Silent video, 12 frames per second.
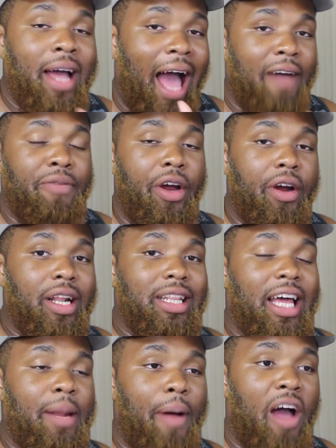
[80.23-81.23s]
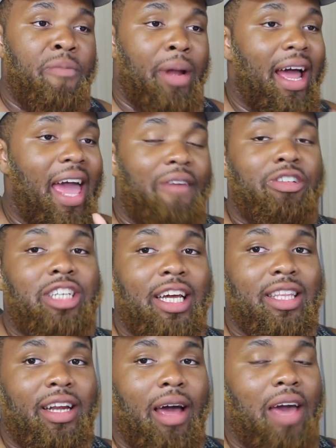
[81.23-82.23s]
I've heard a lot about him, but I haven't
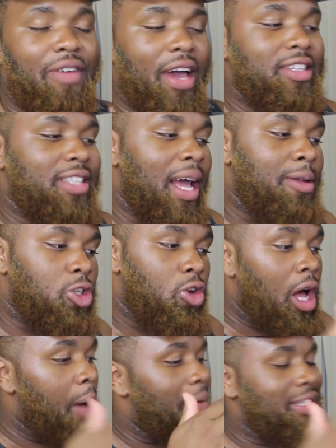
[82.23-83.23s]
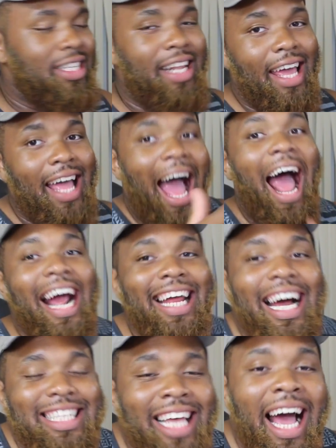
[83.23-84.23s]
checked it out. I haven't had time to. But today, I
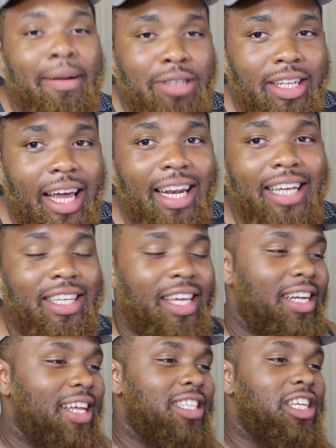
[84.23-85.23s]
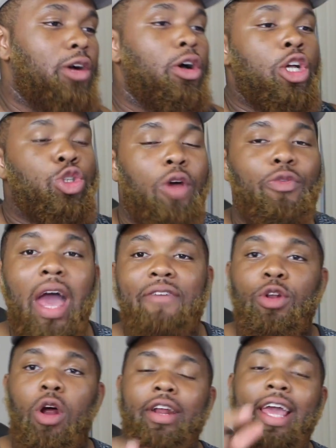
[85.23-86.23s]
got time. Today, let's get it, let's go. So if you
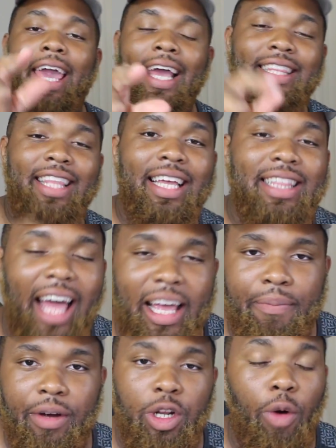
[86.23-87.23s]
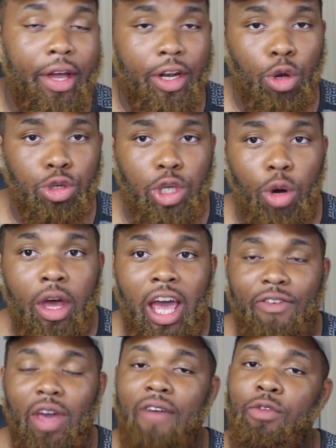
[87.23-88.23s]
haven't already hit that like button, go ahead and do so.
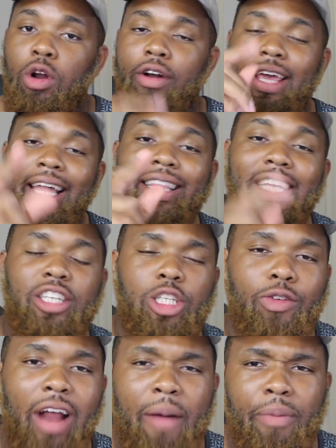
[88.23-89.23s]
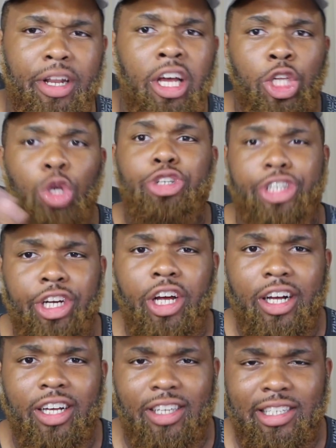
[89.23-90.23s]
If you haven't already hit that subscribe button, you
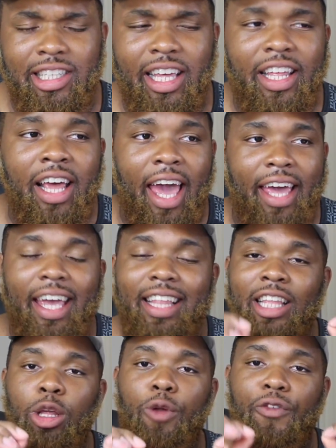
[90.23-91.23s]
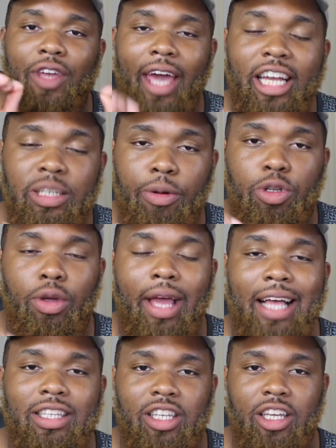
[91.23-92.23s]
should because it's lit. And hit the notification button so you
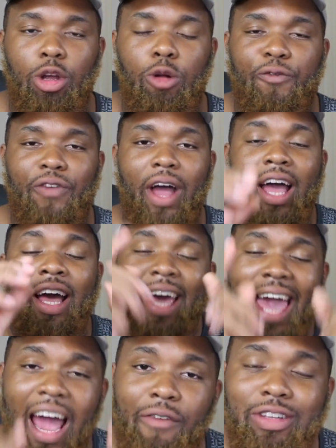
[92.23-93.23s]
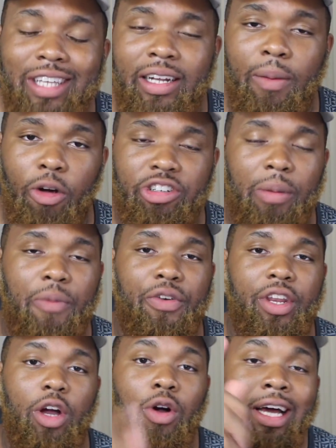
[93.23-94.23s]
guys can get notified every time the boy drop a
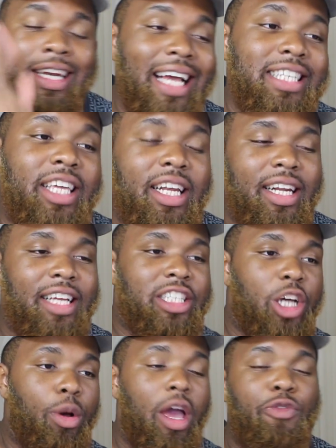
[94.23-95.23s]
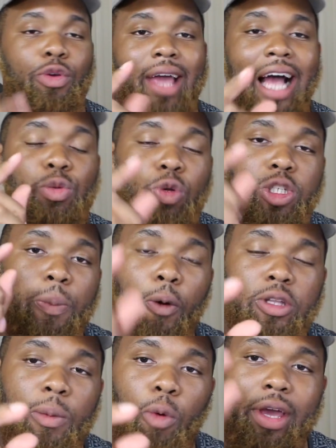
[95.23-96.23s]
video. Let's get it, let's go. If you guys want to
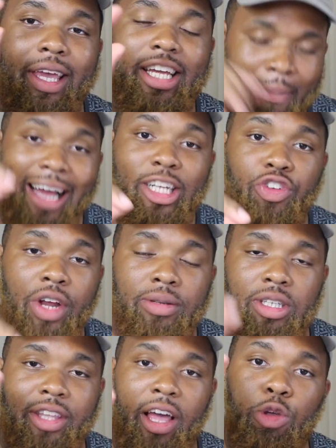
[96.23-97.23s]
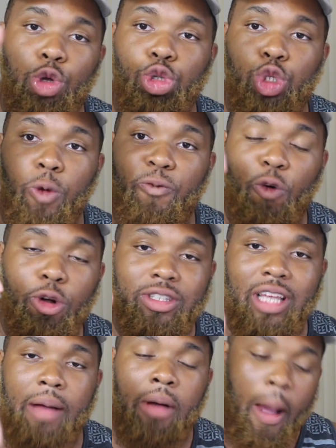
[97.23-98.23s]
support the boy in my dreams to stay on YouTube full
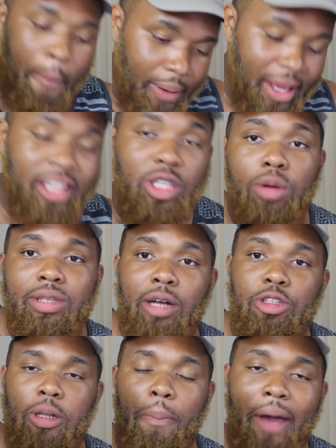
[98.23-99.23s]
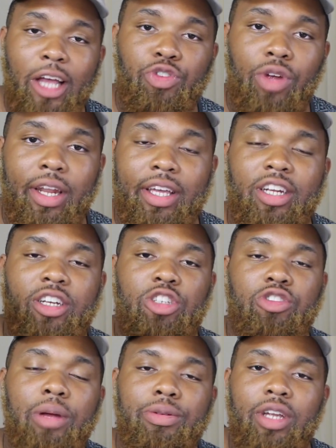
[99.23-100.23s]
time, please go down to the Patreon link in the
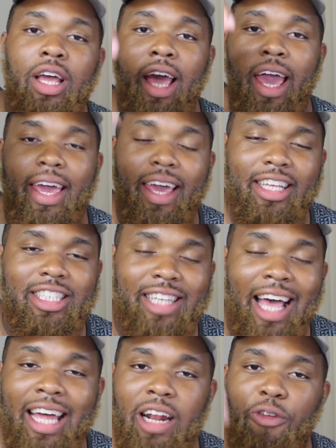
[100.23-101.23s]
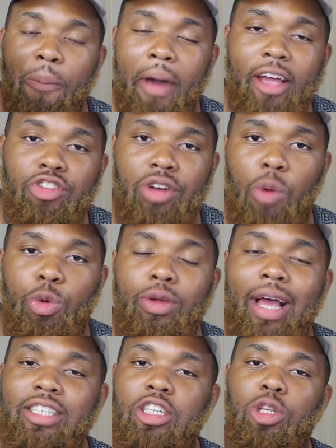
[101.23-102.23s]
description and, and sign up for Patreon where you
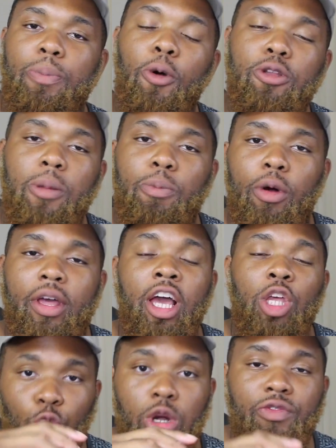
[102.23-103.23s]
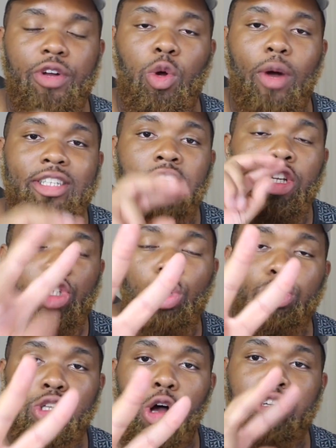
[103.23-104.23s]
guys can support the boy. You can request
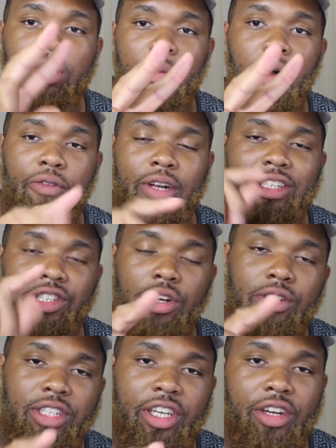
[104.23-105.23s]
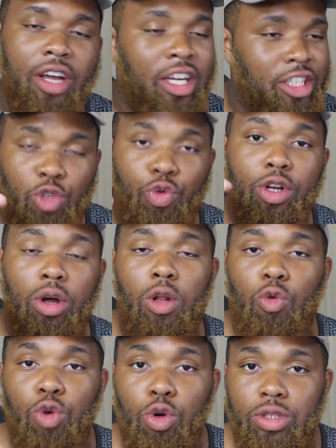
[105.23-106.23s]
two songs a month at a certain tier. Just read all
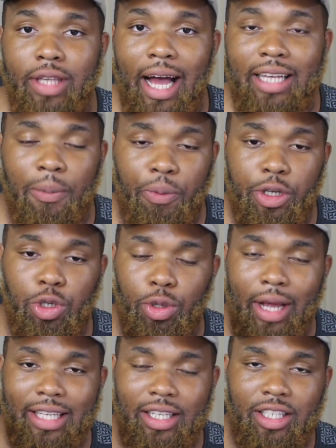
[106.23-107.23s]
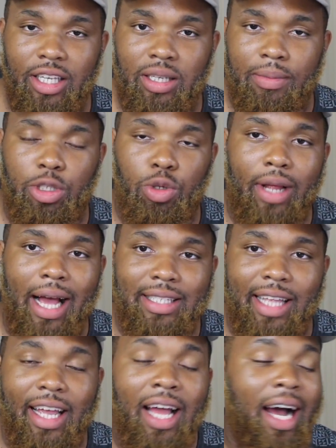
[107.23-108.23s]
the rules, guys. I'm pretty sure you guys can see something that you guys
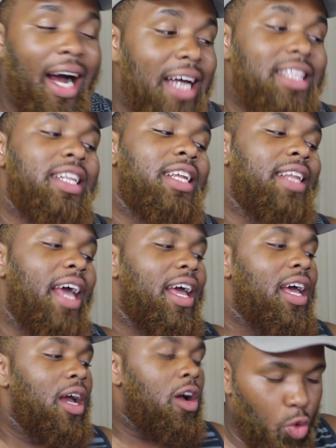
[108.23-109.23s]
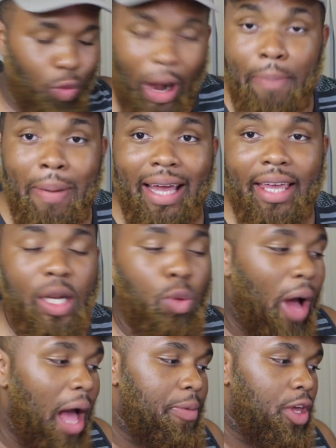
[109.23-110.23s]
like. Other than that, right back into
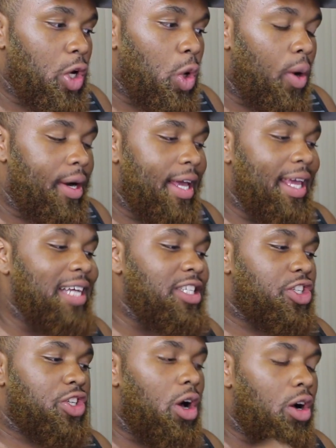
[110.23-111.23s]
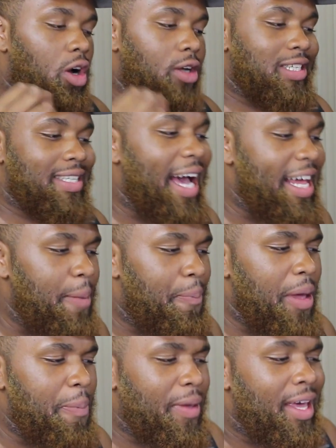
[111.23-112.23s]
YBN Cordae, he has a song called Scotty
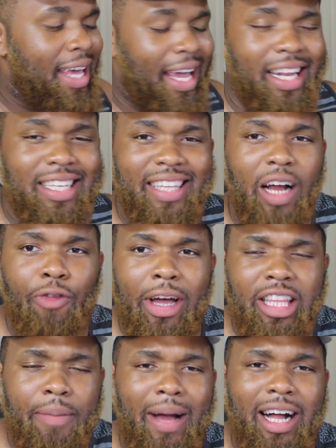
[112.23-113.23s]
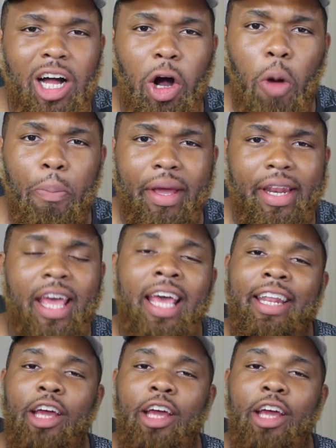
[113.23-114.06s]
Pippen, and it's directed by Cole Bennett.